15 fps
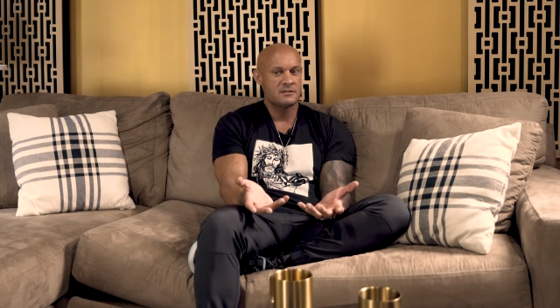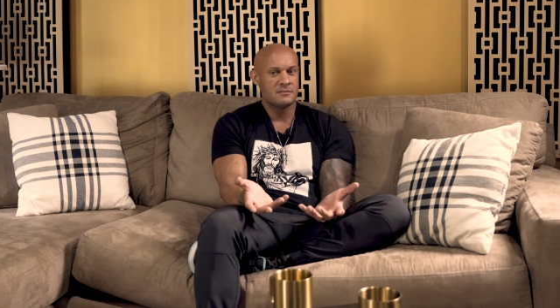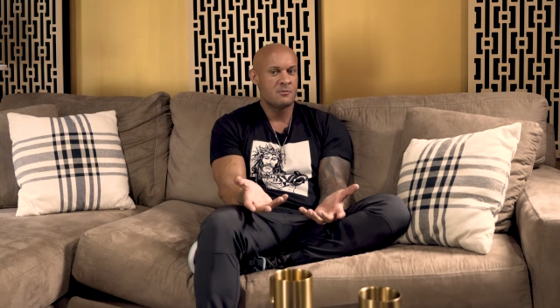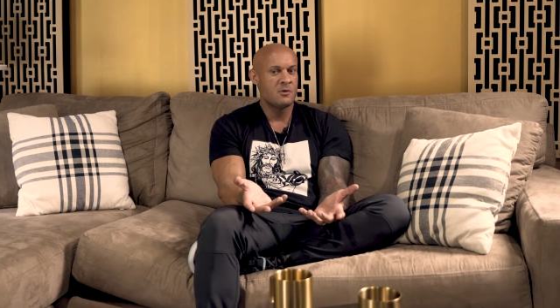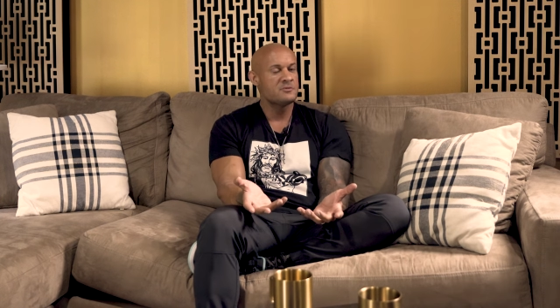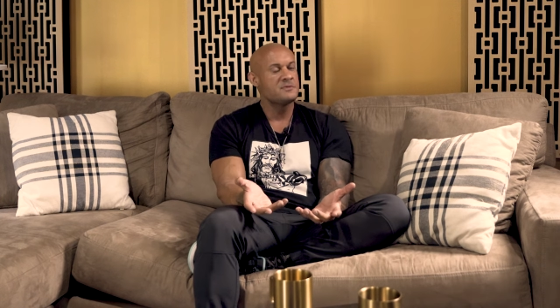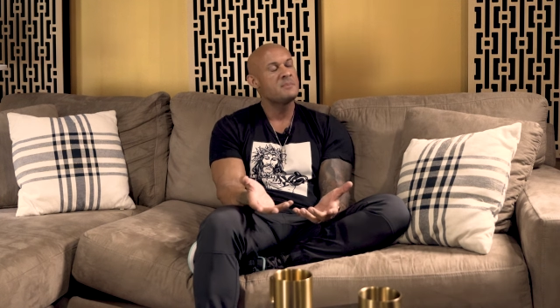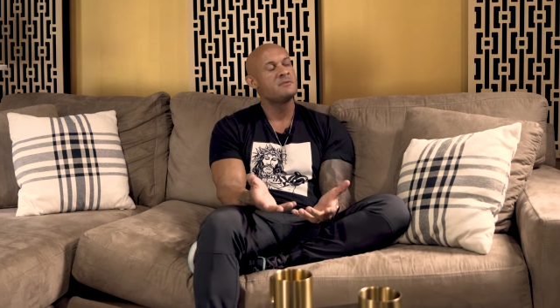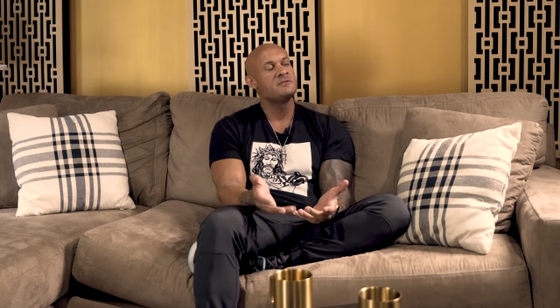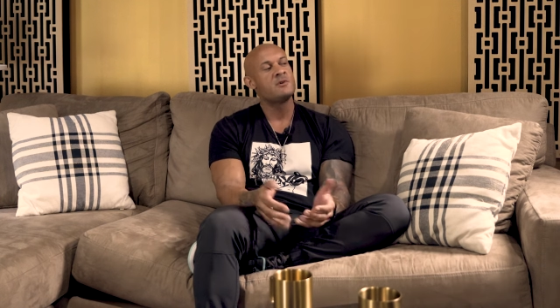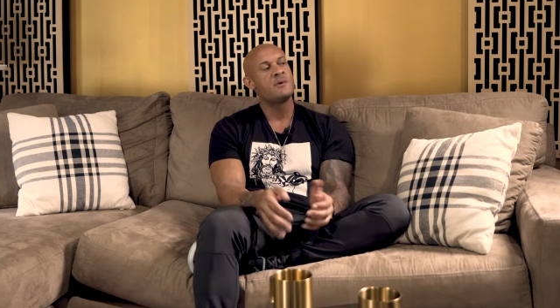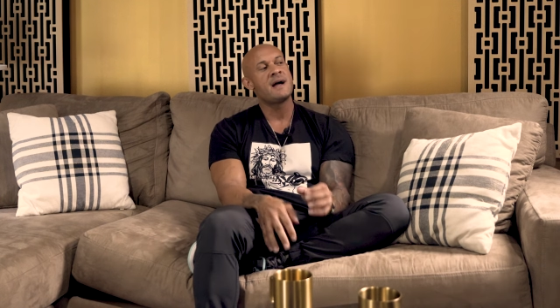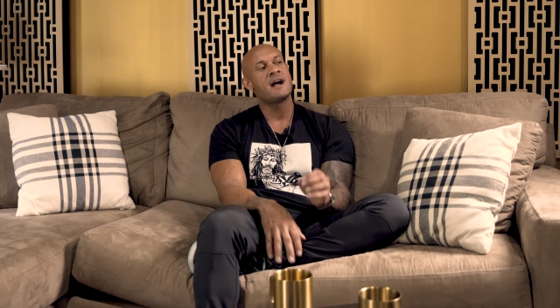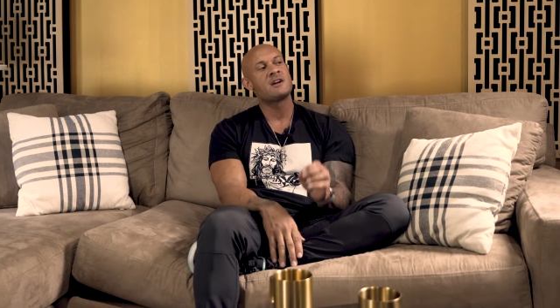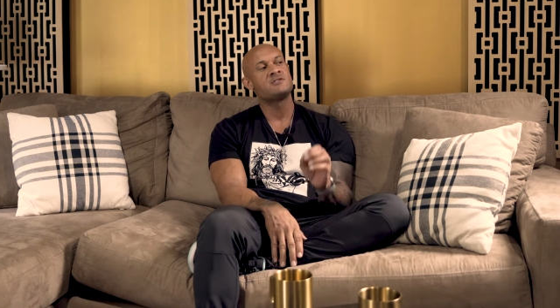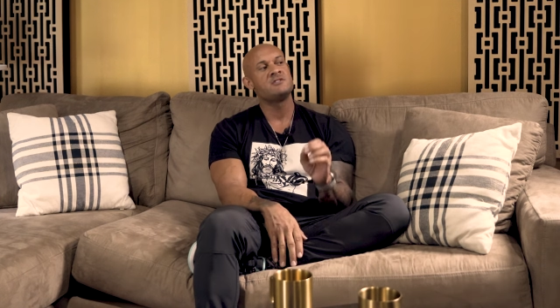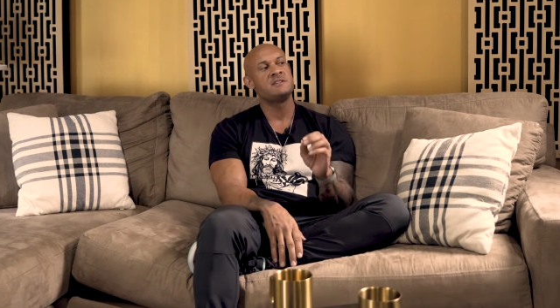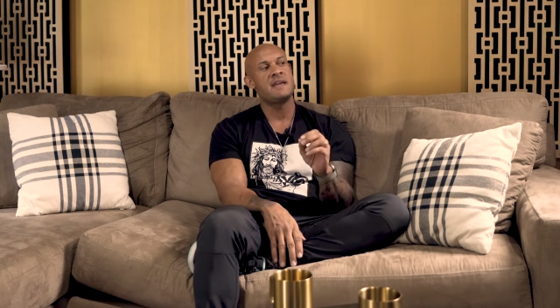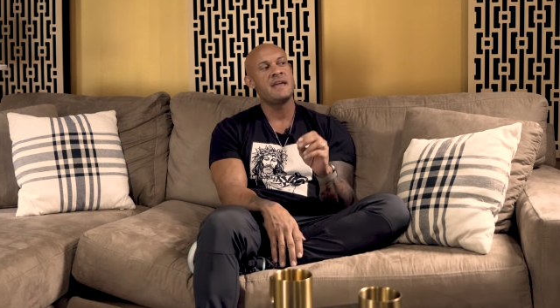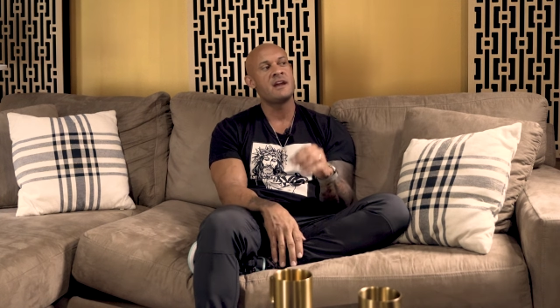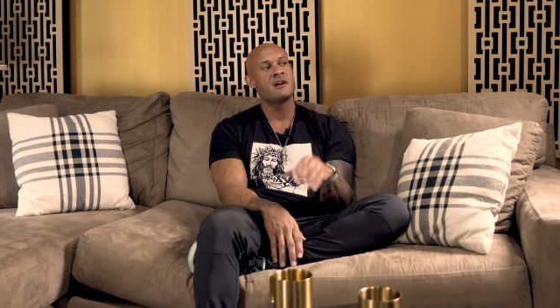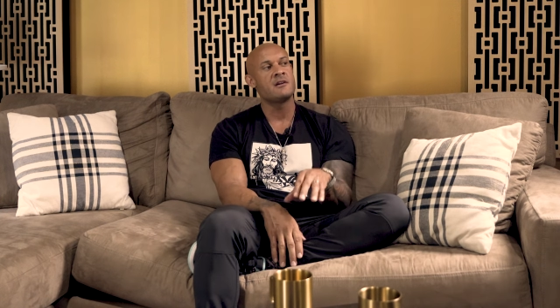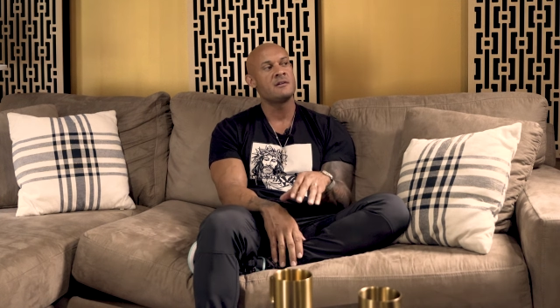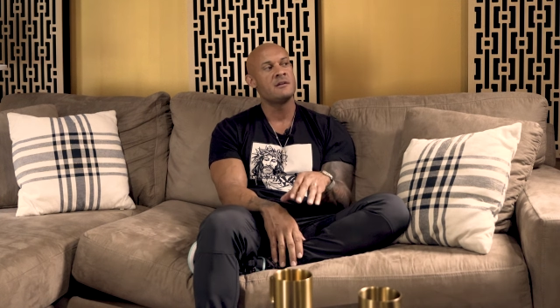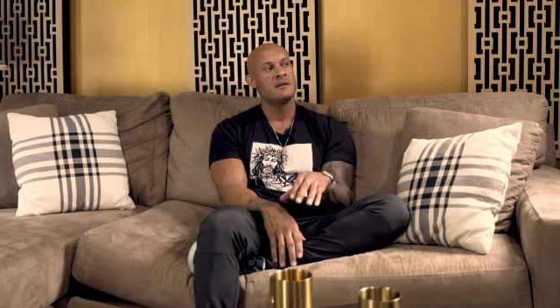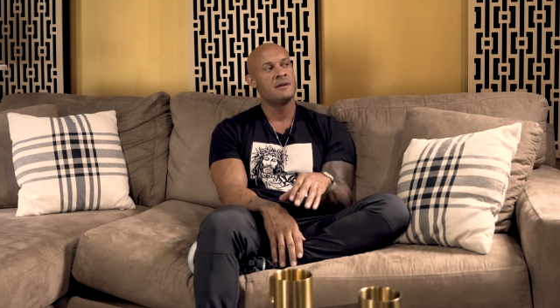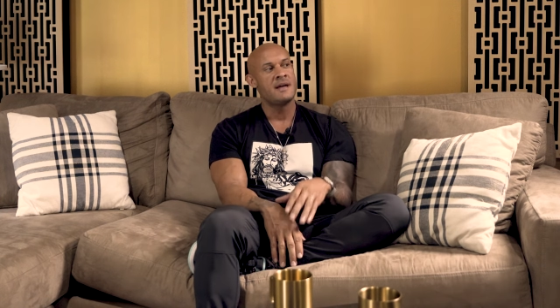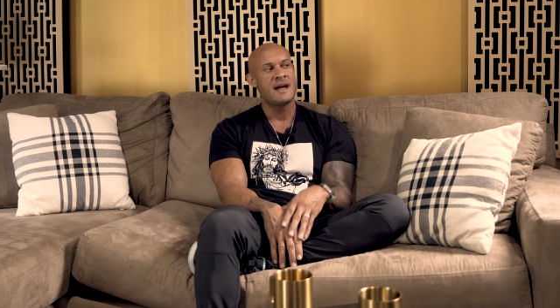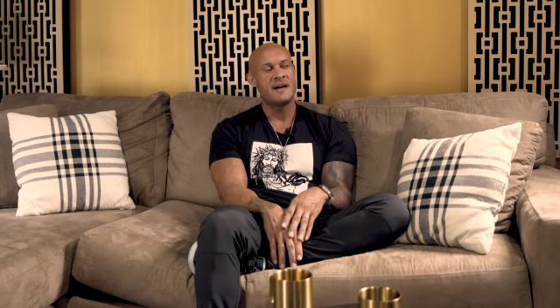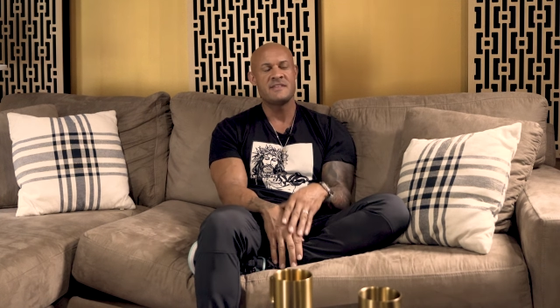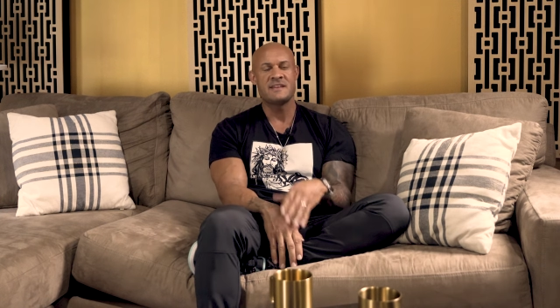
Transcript: most people don't actually care. Yeah.